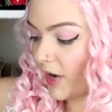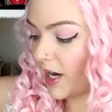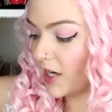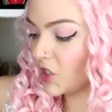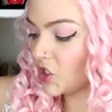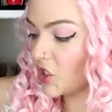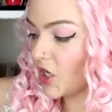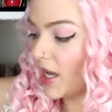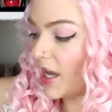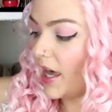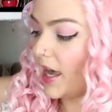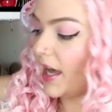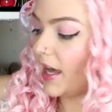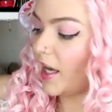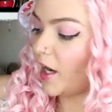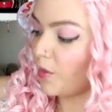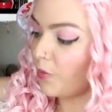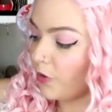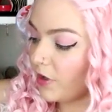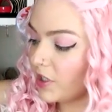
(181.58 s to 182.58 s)
fresh.
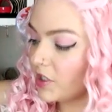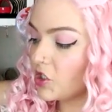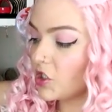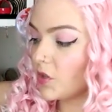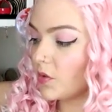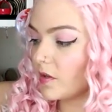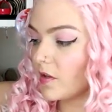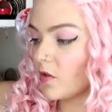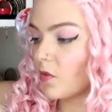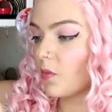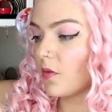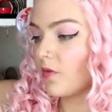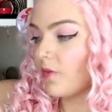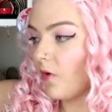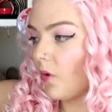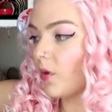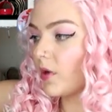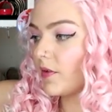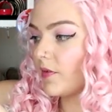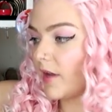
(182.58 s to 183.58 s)
And I'm pretty sure this was
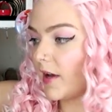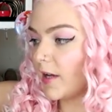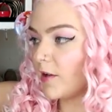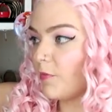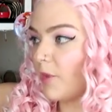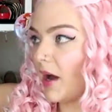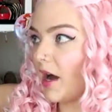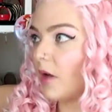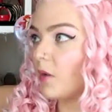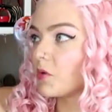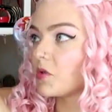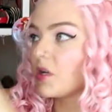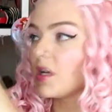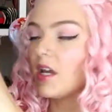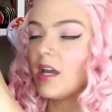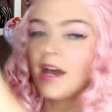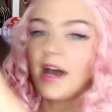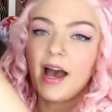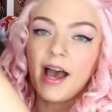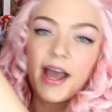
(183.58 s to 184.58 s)
£45. I
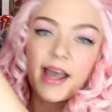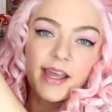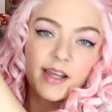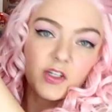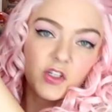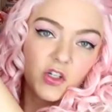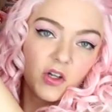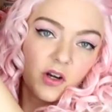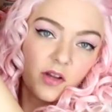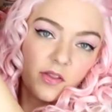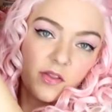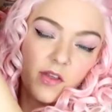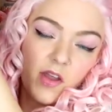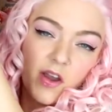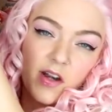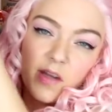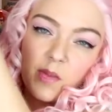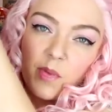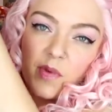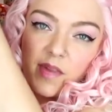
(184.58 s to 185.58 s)
actually got it
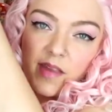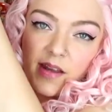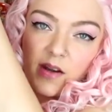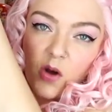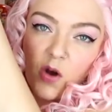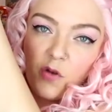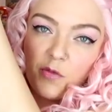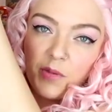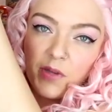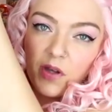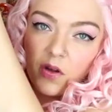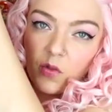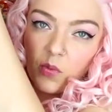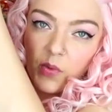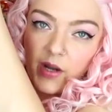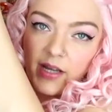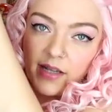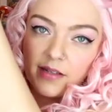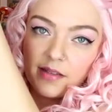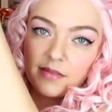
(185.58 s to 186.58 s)
30% off because
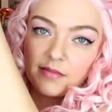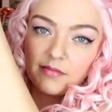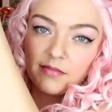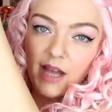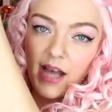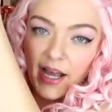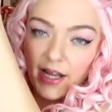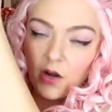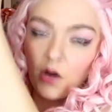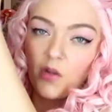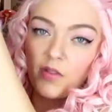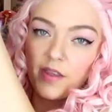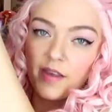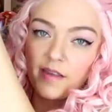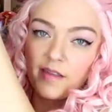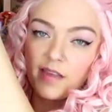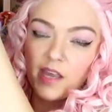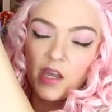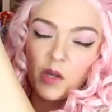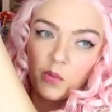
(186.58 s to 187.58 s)
when I got
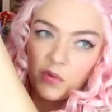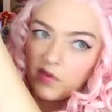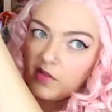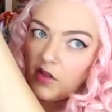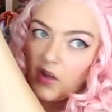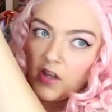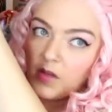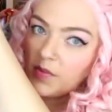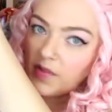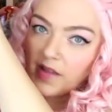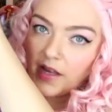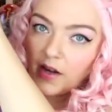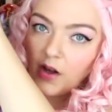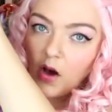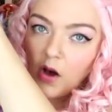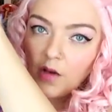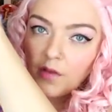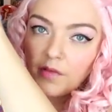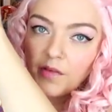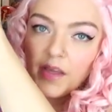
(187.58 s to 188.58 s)
this, it was 30%
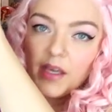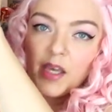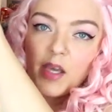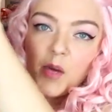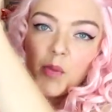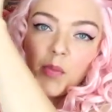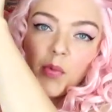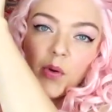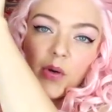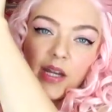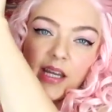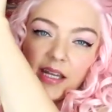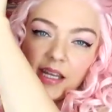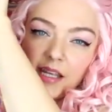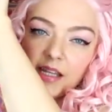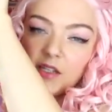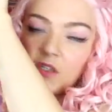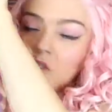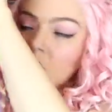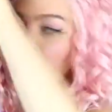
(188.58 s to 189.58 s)
off. But it
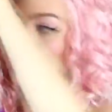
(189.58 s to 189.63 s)
is